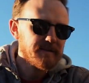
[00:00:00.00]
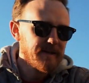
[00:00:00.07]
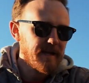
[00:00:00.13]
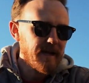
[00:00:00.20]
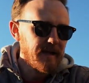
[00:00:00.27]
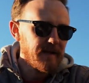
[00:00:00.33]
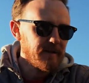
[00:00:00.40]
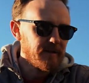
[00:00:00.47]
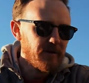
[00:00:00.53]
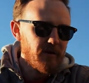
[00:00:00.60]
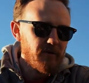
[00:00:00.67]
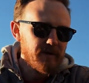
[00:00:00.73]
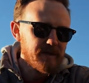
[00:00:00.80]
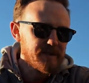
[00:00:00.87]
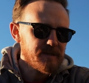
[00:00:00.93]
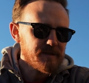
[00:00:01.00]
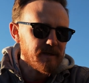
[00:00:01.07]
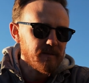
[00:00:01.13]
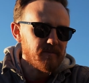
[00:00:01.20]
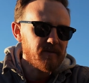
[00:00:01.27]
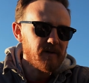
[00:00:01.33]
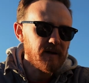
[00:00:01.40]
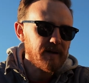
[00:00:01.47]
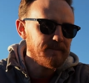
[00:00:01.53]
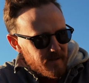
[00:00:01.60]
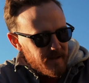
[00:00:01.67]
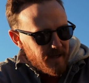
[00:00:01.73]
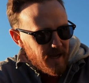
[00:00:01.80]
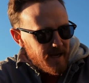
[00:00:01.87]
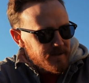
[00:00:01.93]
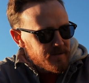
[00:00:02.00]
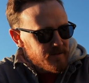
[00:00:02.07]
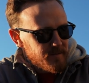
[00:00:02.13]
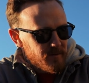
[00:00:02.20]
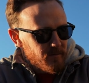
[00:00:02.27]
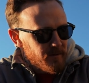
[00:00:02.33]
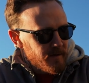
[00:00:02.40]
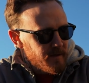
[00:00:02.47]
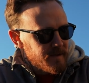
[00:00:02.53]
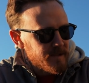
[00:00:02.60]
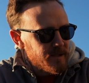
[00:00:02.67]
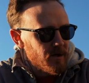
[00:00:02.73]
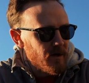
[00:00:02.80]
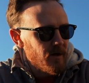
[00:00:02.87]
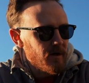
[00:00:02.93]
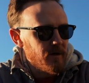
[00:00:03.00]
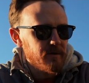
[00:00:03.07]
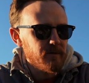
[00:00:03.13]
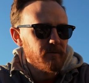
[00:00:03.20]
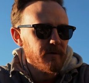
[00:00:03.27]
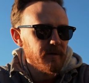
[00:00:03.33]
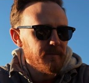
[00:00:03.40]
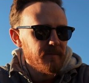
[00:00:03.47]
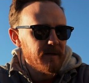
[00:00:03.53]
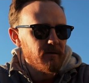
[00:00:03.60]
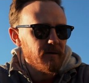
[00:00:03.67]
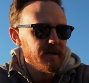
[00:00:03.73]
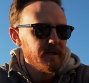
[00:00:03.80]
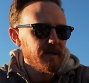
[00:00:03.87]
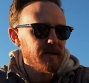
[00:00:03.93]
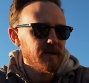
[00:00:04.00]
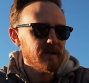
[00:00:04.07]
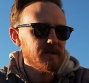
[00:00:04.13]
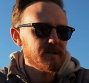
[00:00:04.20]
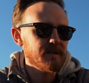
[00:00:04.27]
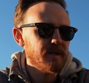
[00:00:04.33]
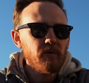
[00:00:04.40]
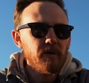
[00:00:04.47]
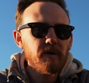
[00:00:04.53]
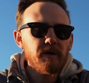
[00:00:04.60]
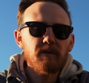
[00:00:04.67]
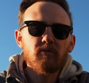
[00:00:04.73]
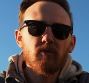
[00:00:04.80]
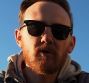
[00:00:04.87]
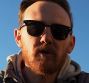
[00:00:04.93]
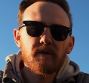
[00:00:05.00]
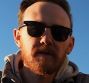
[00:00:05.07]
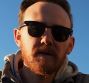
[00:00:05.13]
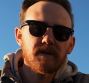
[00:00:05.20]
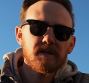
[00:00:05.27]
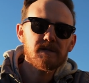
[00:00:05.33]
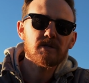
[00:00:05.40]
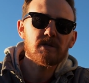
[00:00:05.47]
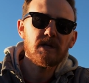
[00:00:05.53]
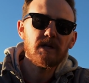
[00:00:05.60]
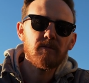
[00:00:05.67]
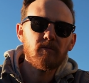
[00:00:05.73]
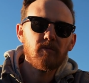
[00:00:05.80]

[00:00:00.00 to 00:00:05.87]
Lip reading: than that, no issues up front. The axles have been really strong, really big ring gears, really more than this Jeep